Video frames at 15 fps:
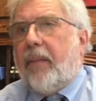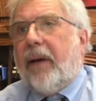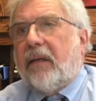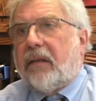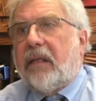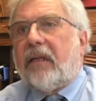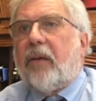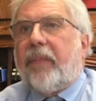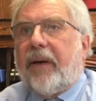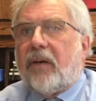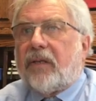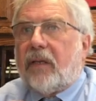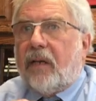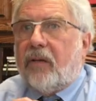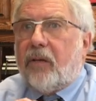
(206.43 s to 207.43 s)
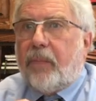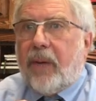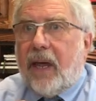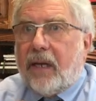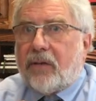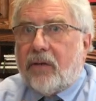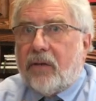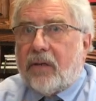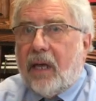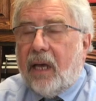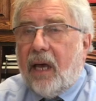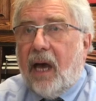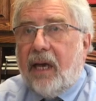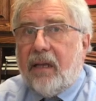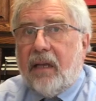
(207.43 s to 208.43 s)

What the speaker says: Not about in comparison to other pastors.